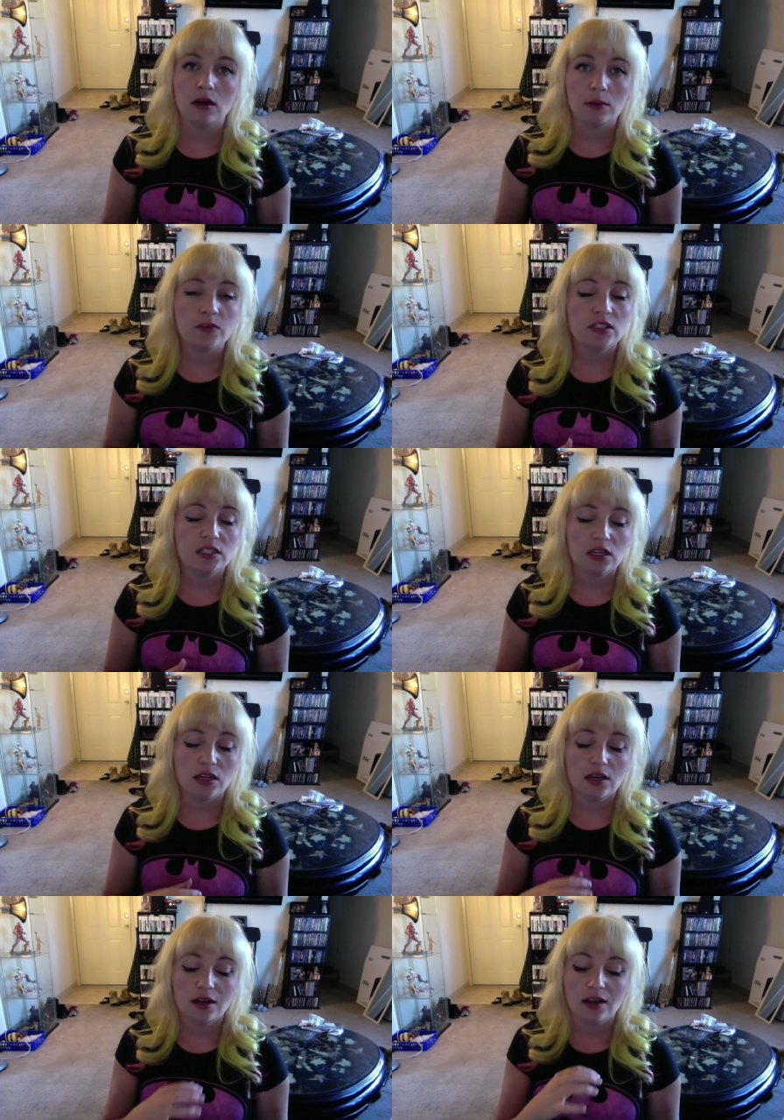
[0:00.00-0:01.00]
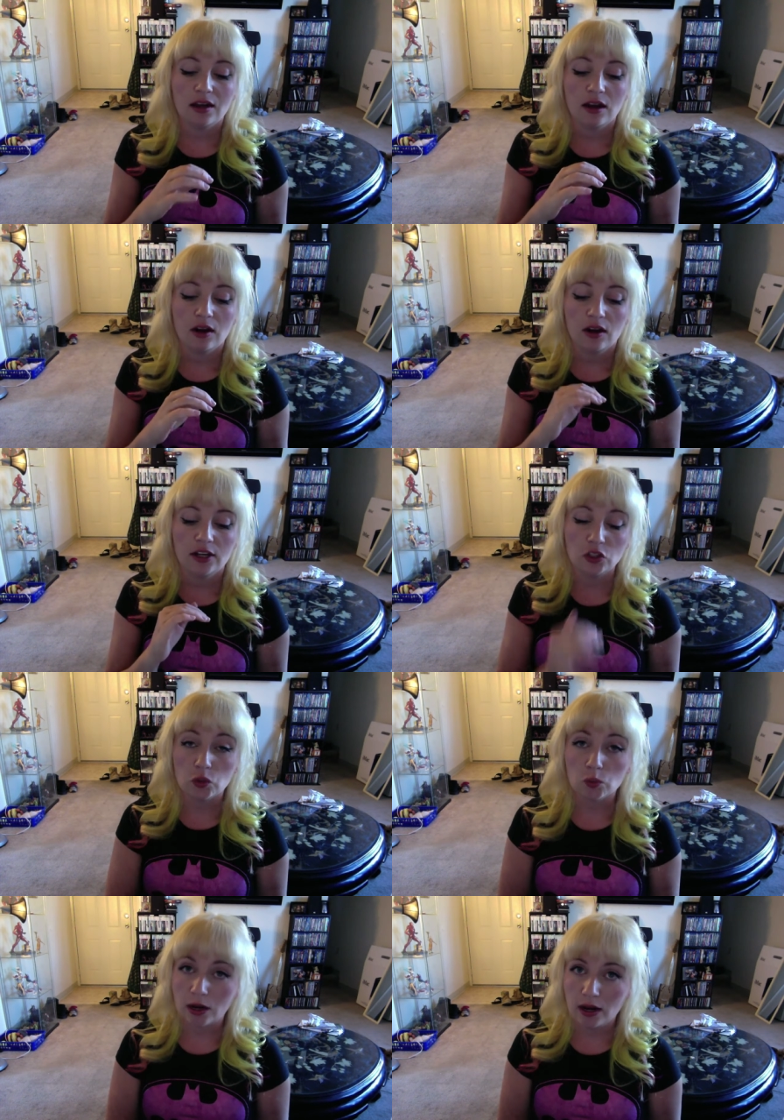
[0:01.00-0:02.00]
PVC is
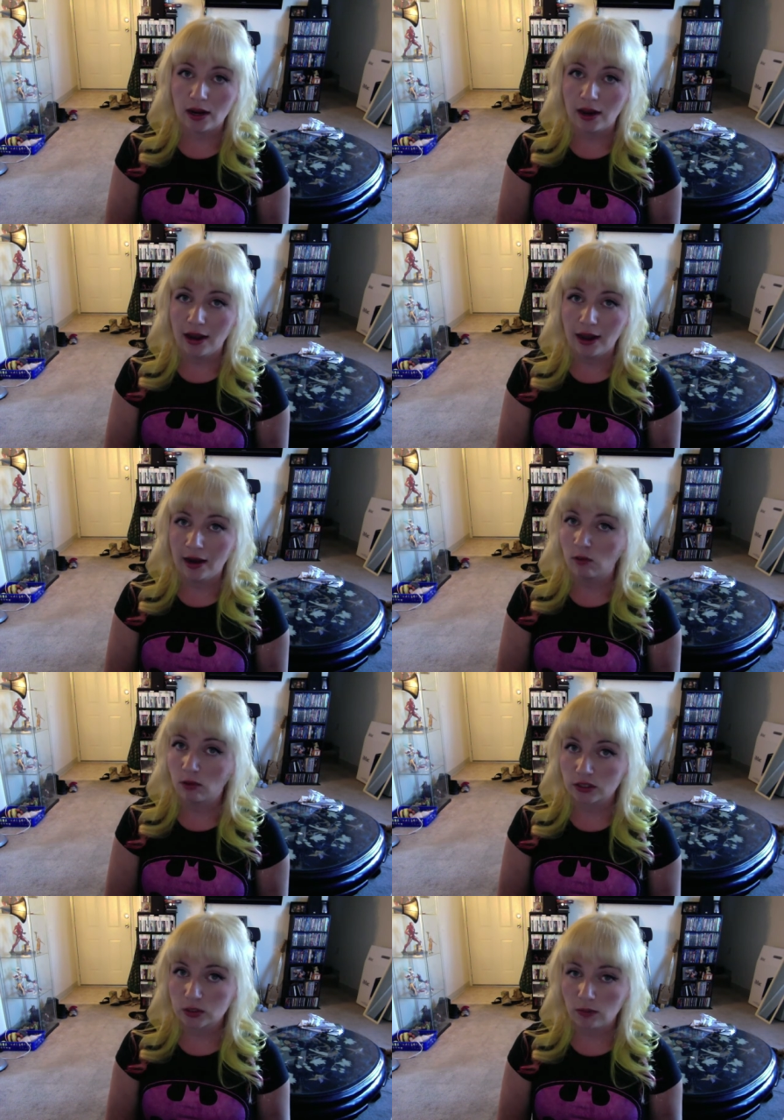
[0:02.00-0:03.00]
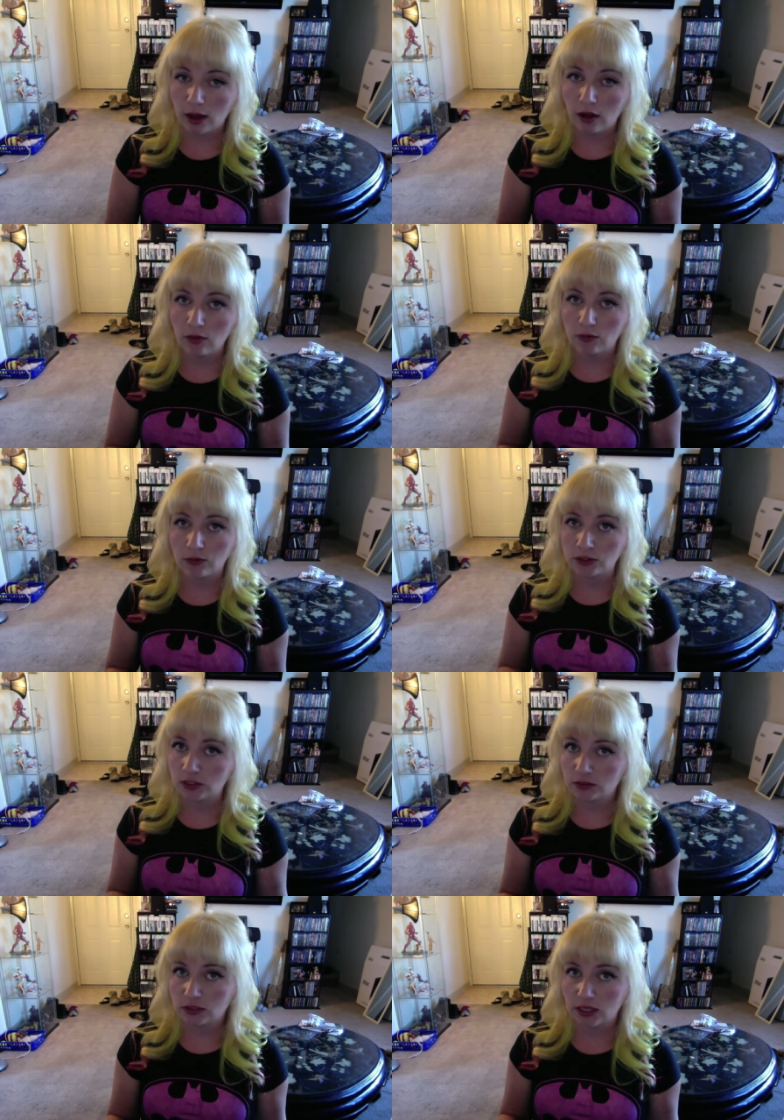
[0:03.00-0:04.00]
great and it works well for
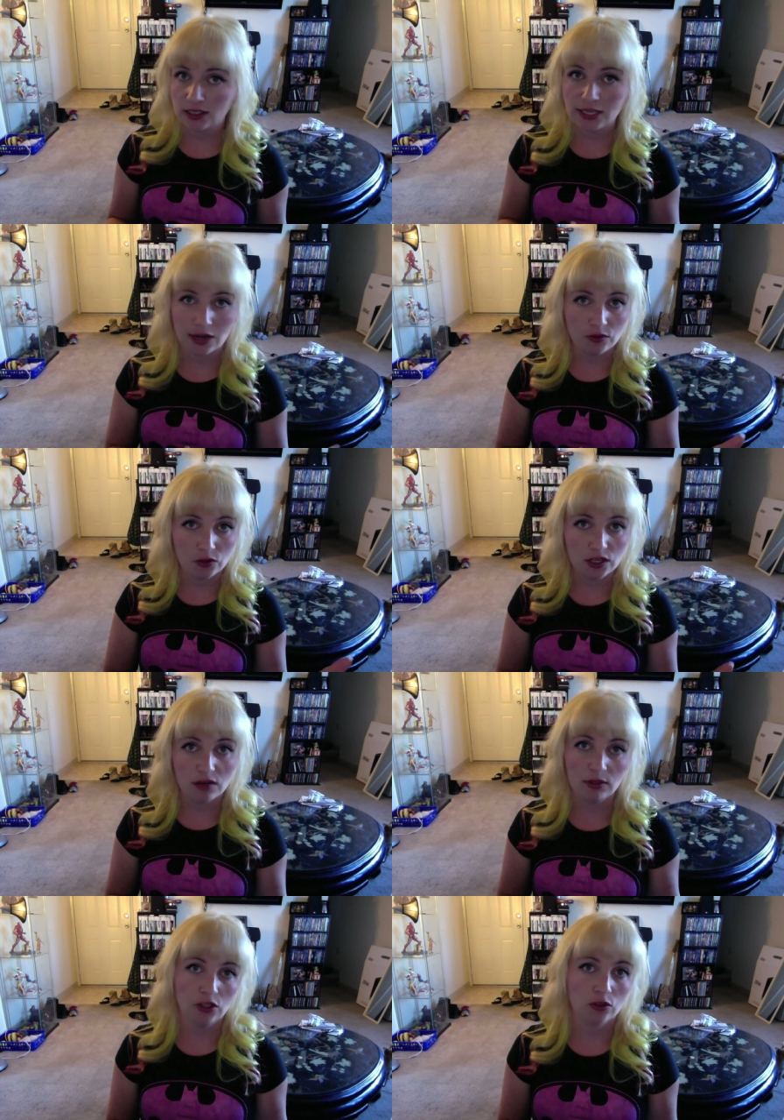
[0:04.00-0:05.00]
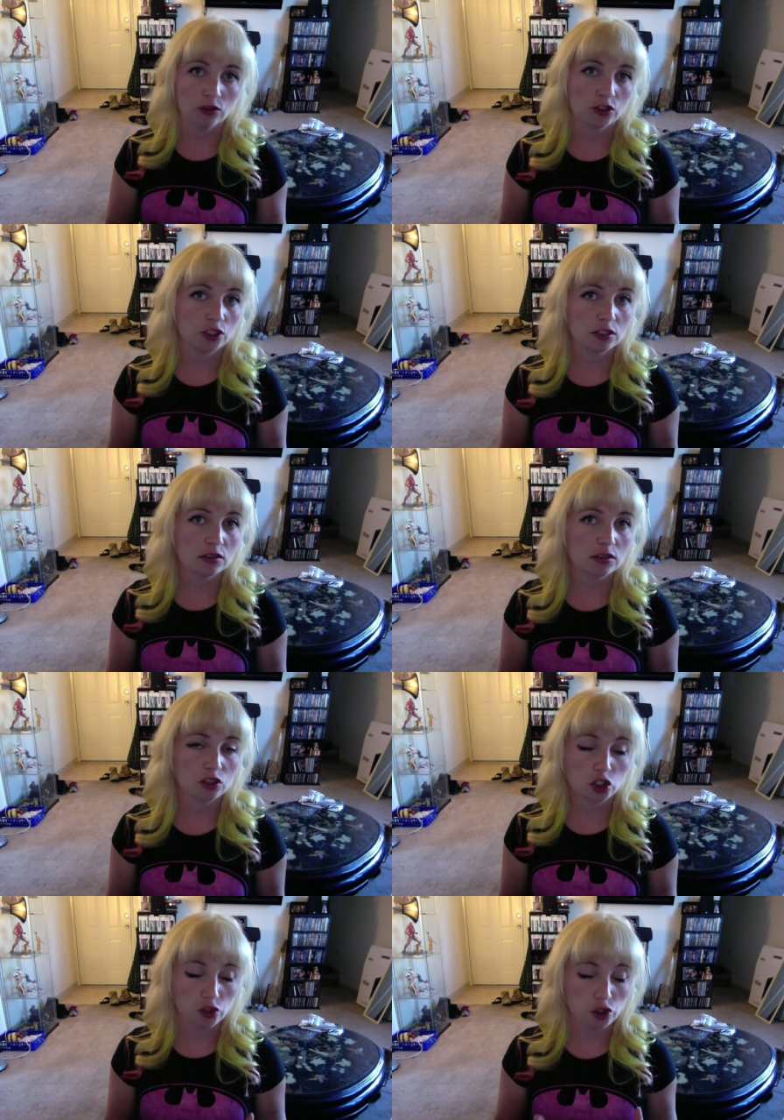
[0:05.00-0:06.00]
different things, like I've used it in my Yoko
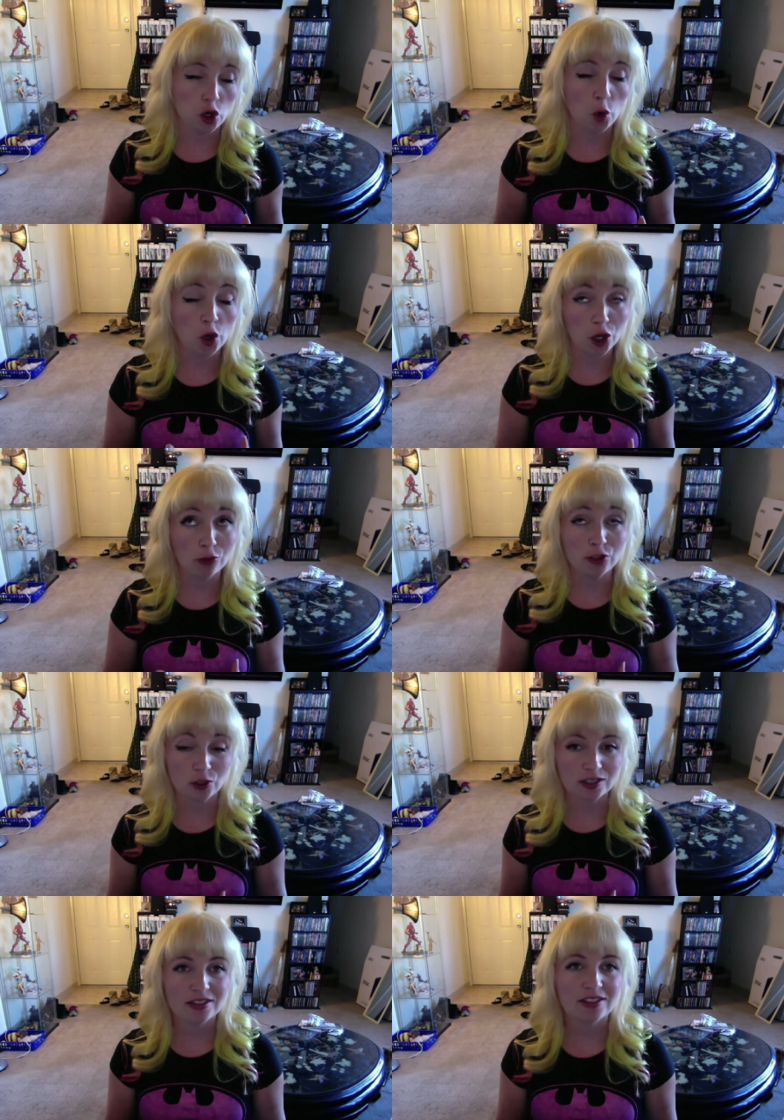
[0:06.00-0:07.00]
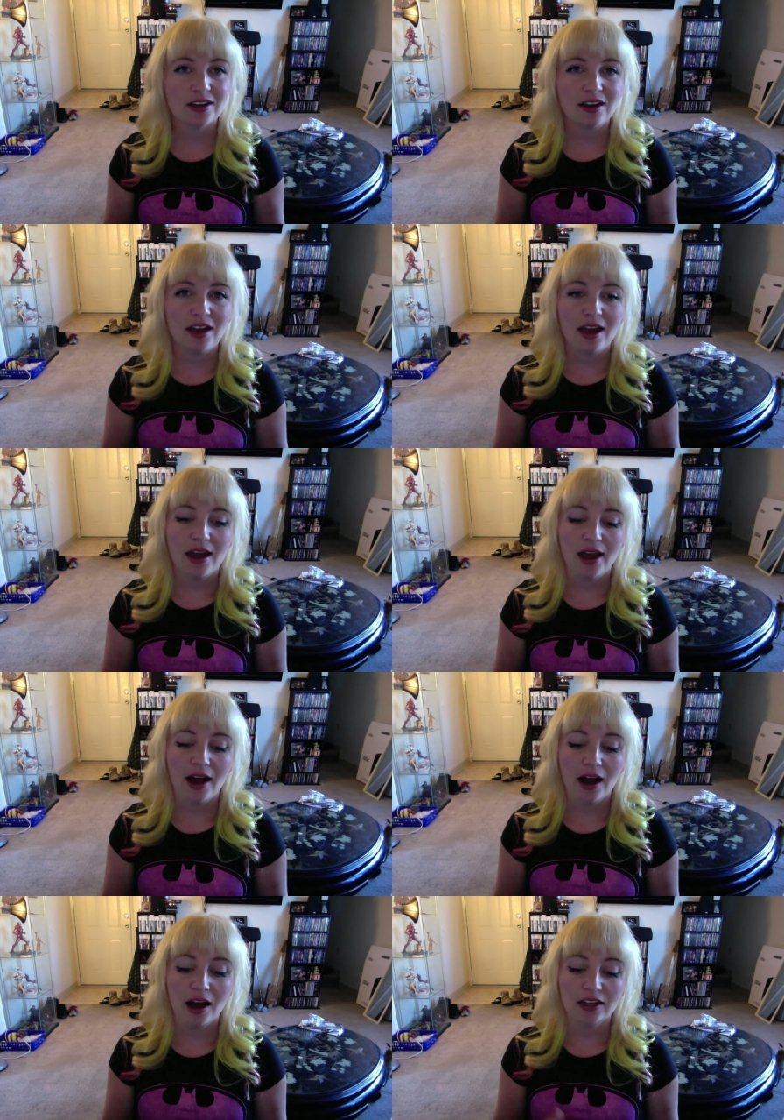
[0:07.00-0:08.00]
shirts, Yoko shorts,
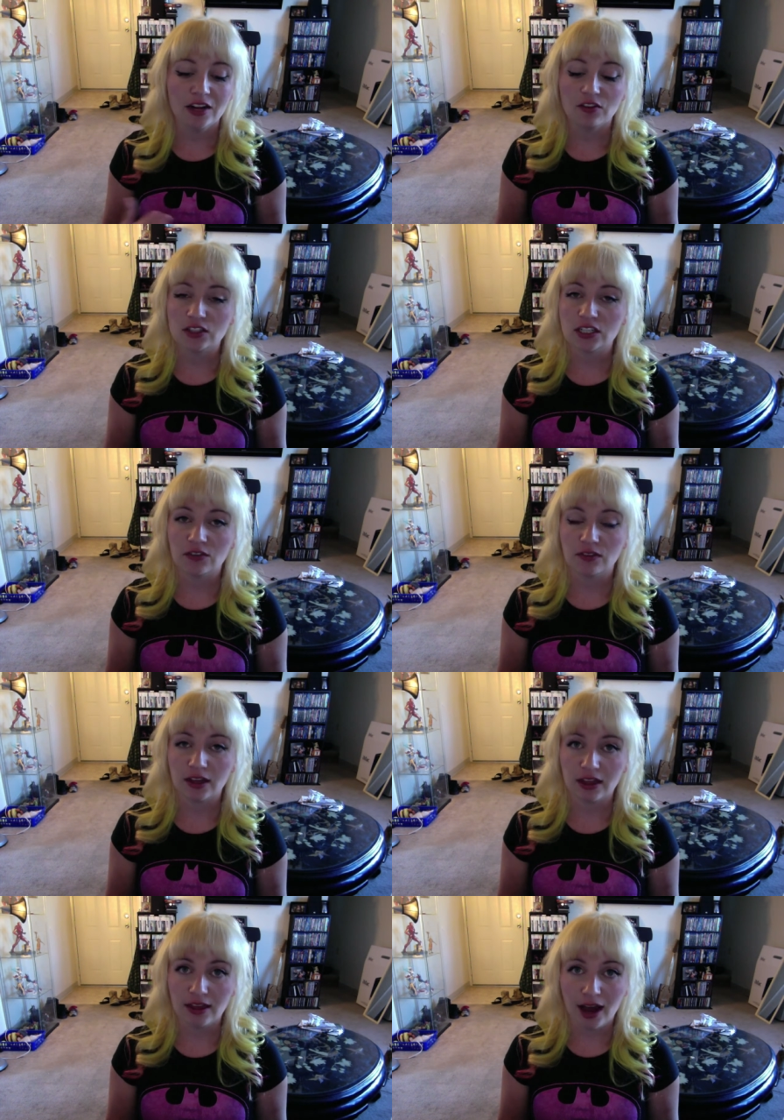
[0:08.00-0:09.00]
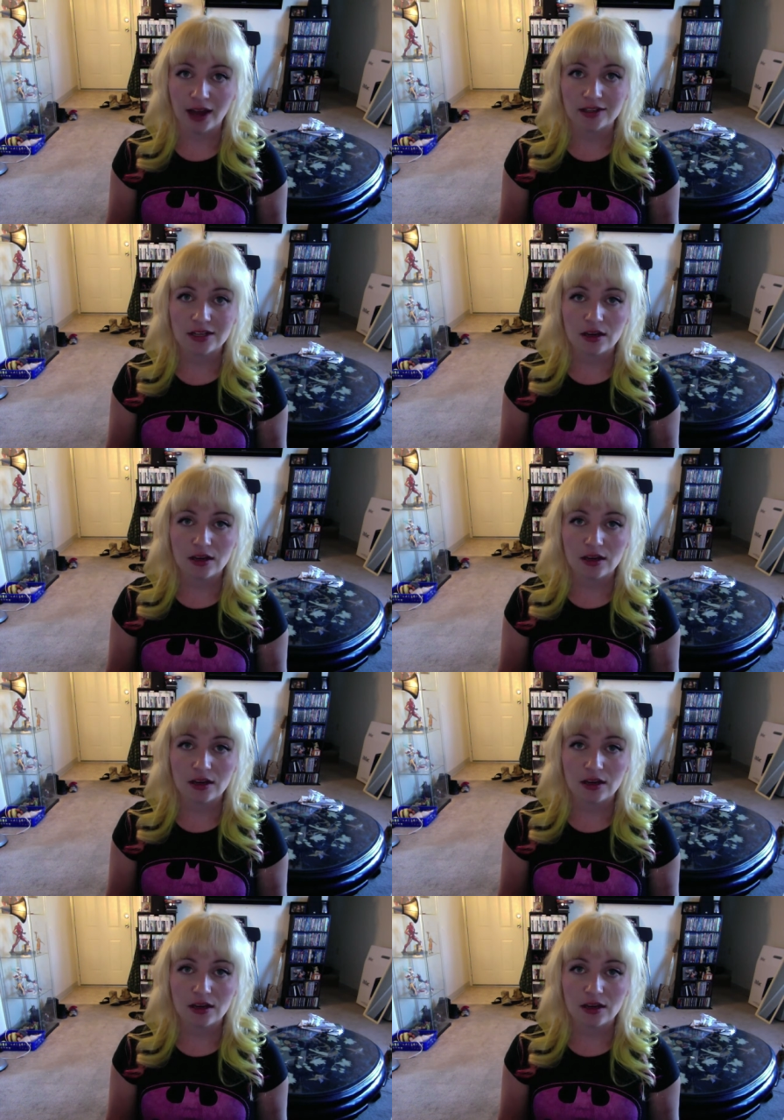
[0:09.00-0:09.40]
and other stuff like that.